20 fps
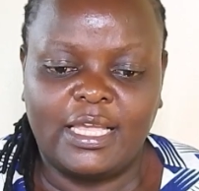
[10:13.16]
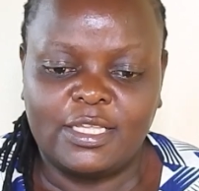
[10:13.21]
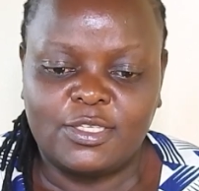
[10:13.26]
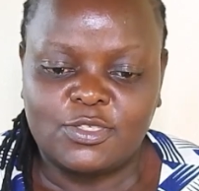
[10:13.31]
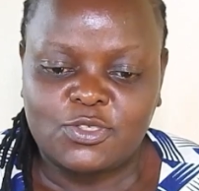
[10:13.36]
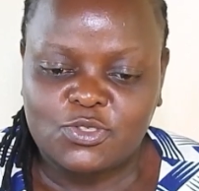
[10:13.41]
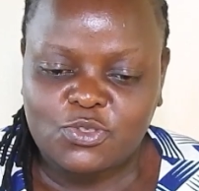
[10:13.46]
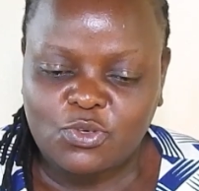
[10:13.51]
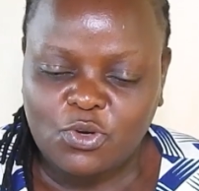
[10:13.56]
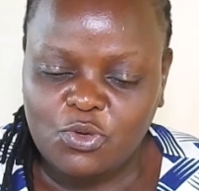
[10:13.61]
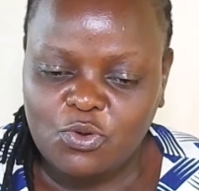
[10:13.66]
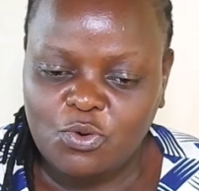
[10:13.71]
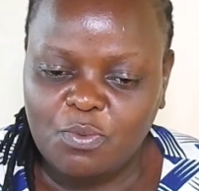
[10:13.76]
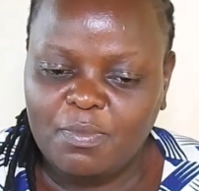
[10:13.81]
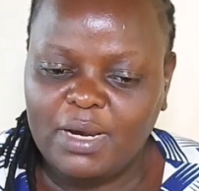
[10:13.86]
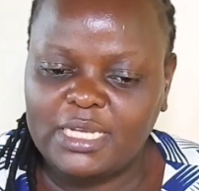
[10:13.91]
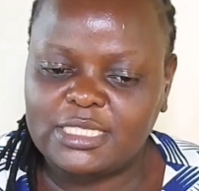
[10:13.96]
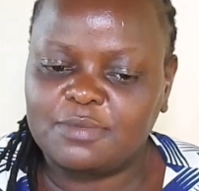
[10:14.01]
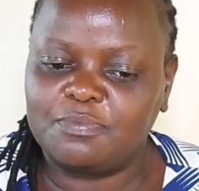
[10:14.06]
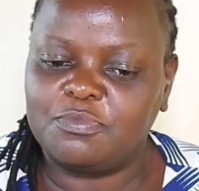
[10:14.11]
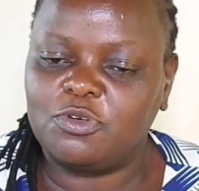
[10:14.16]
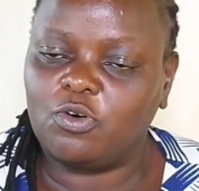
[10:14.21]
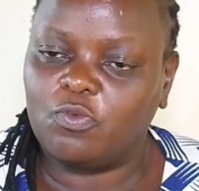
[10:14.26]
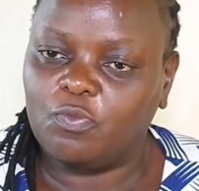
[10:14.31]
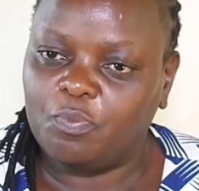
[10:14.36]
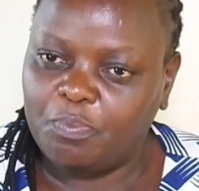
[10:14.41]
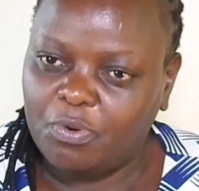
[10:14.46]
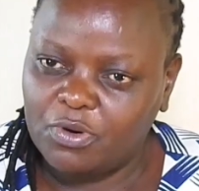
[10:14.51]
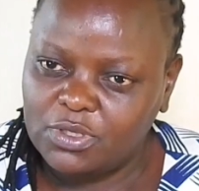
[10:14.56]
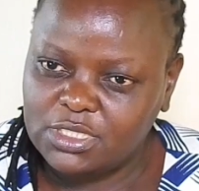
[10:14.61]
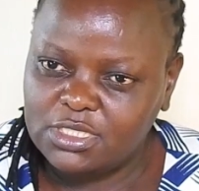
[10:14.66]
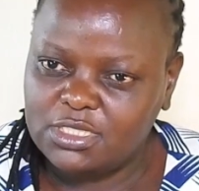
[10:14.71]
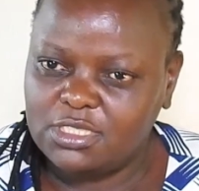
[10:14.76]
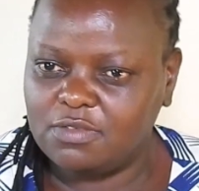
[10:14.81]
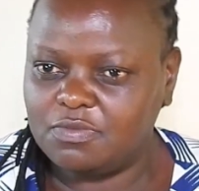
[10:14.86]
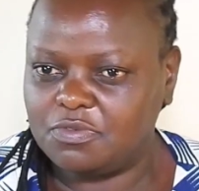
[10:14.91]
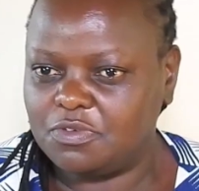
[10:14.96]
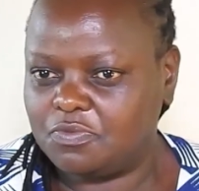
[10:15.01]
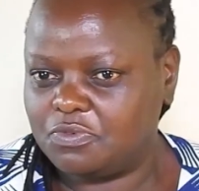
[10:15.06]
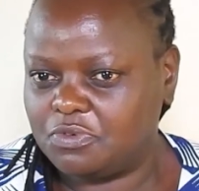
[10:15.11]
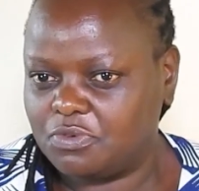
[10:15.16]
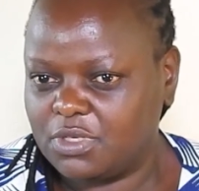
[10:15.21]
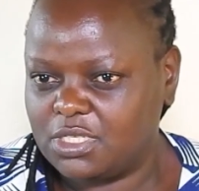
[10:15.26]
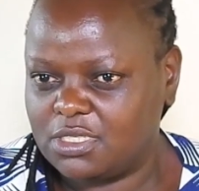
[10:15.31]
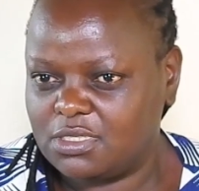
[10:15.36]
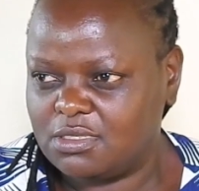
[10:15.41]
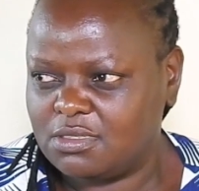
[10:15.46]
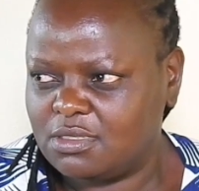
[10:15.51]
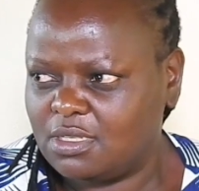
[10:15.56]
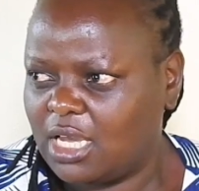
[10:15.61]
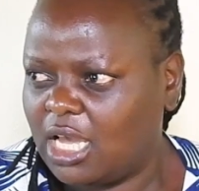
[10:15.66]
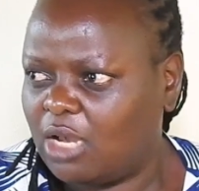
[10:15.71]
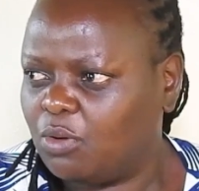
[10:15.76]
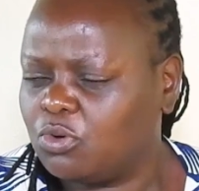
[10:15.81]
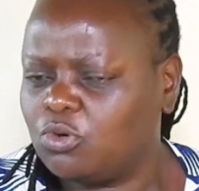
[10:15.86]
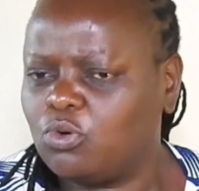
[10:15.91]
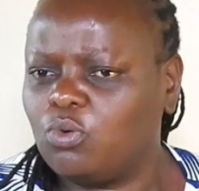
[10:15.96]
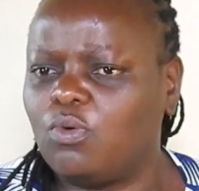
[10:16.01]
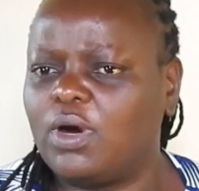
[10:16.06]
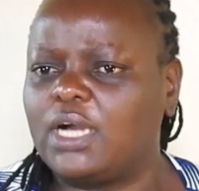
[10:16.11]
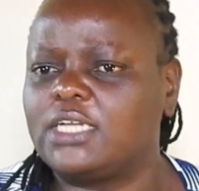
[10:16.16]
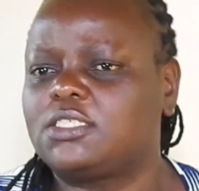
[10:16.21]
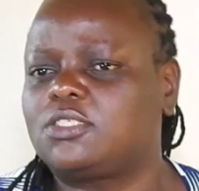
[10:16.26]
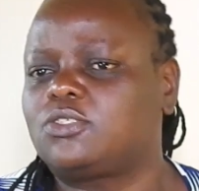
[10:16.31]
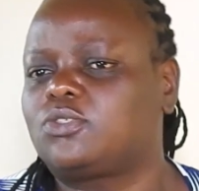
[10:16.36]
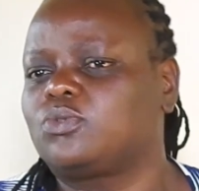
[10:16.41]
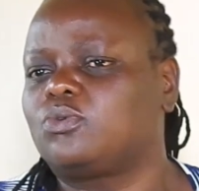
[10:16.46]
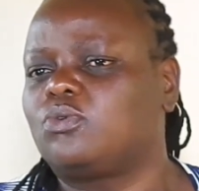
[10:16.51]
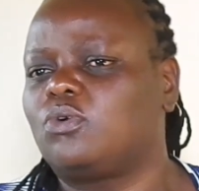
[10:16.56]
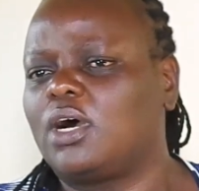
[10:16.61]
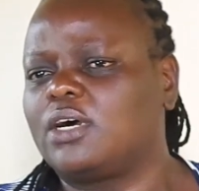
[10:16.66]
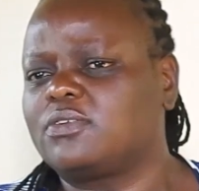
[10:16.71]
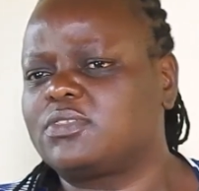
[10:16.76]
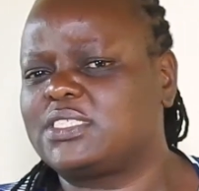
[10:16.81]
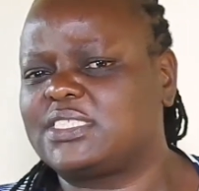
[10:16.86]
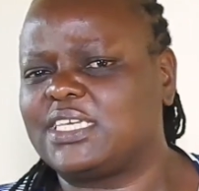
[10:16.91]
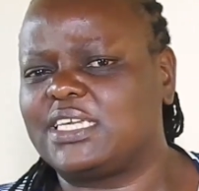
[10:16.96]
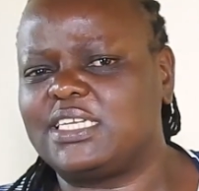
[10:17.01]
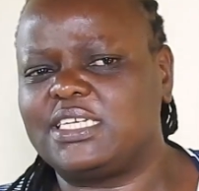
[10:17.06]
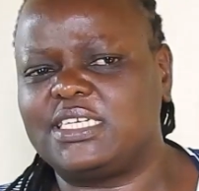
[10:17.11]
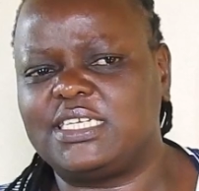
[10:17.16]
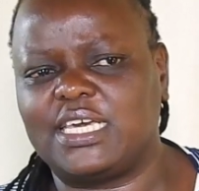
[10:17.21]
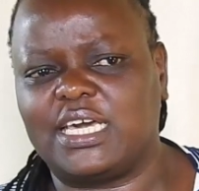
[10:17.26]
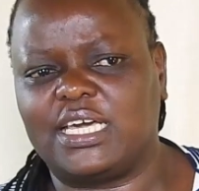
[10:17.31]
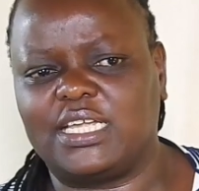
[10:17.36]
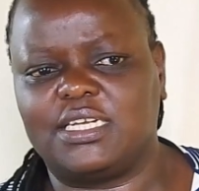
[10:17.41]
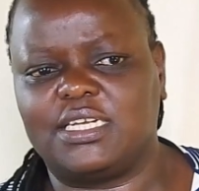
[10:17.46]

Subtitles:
So you must be of positive influence. I would want to go outside